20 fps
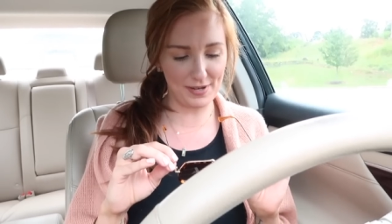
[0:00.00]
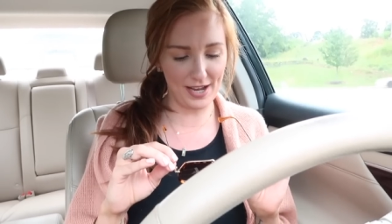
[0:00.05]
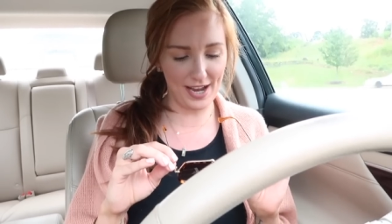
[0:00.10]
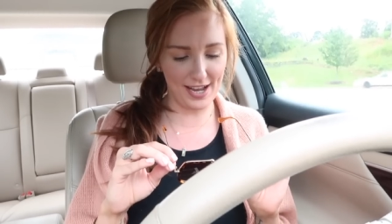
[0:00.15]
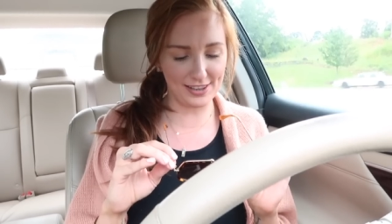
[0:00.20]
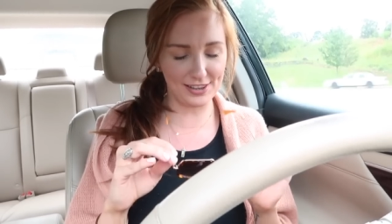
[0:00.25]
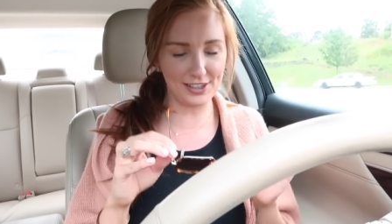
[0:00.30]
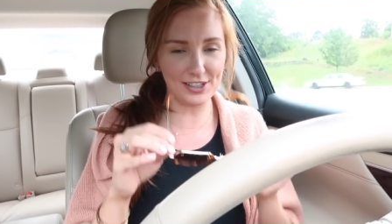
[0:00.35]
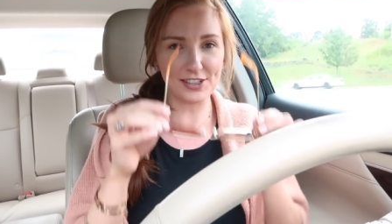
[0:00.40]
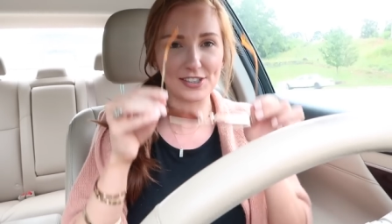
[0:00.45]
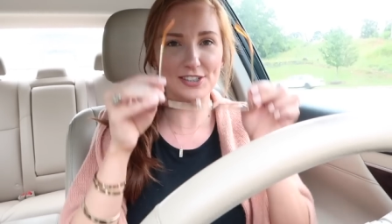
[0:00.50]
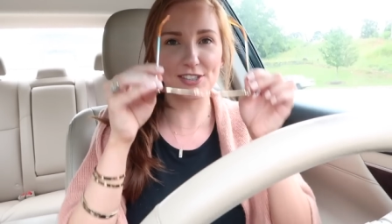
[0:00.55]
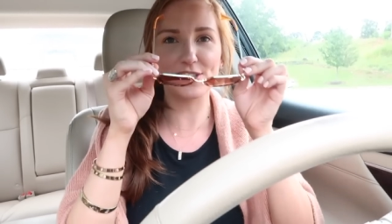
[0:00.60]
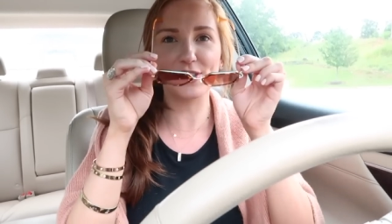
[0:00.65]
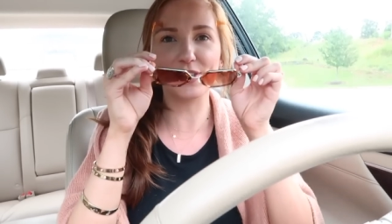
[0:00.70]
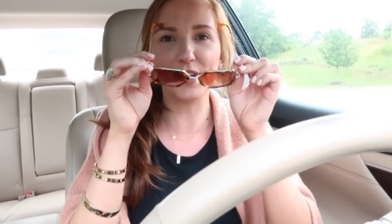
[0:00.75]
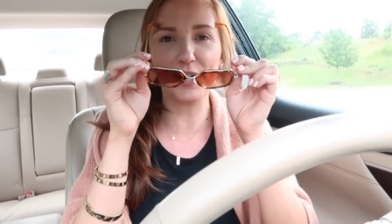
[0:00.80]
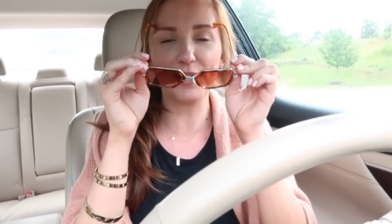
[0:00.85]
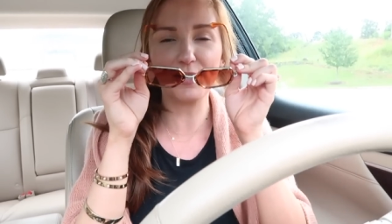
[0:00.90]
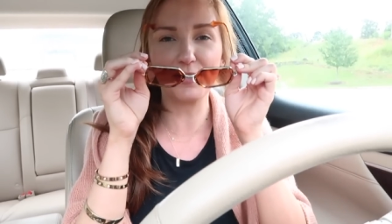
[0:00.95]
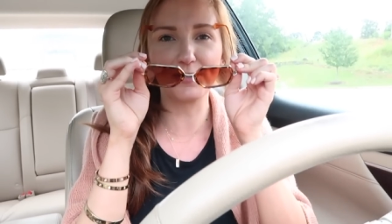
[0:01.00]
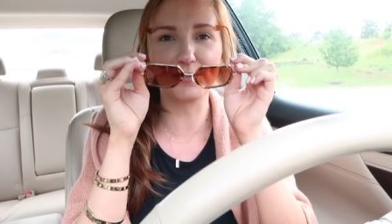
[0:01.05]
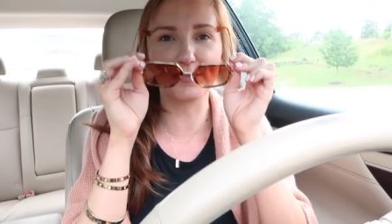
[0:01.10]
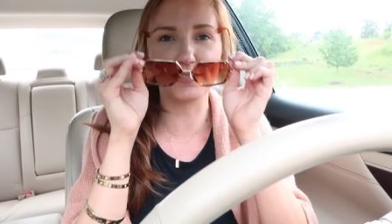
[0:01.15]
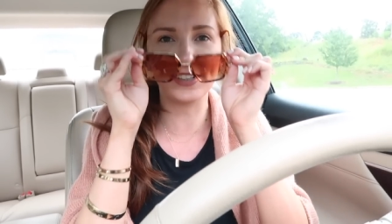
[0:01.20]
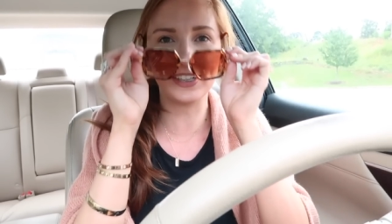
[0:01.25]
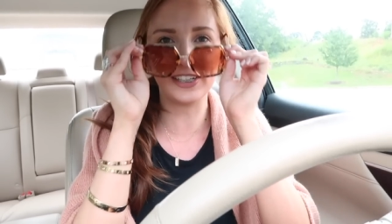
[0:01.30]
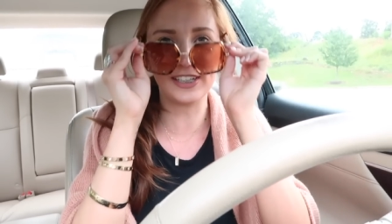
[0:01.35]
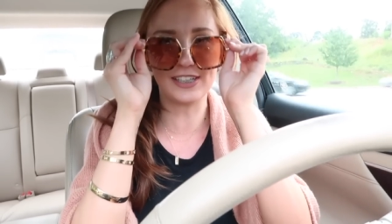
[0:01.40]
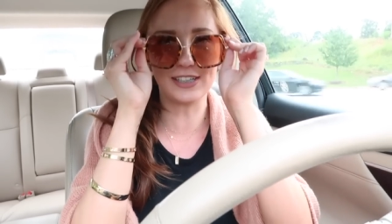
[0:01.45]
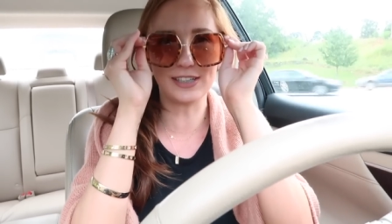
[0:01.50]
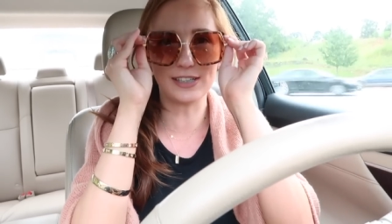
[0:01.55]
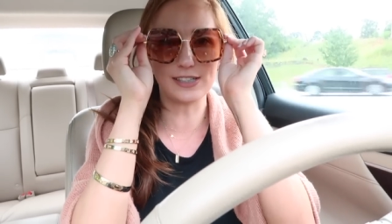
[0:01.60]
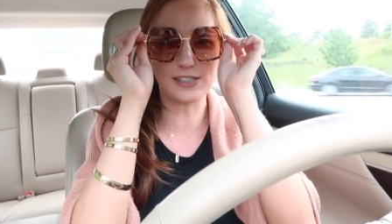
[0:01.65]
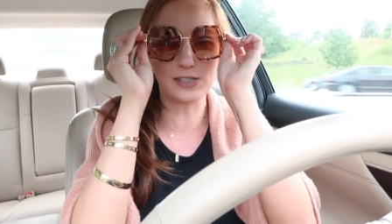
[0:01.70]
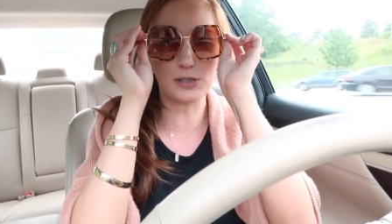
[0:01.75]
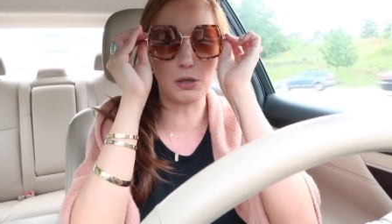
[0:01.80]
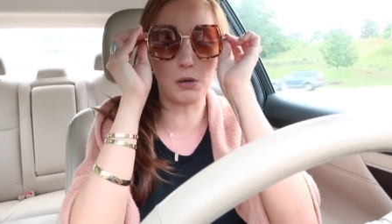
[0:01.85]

but I look so ridiculous.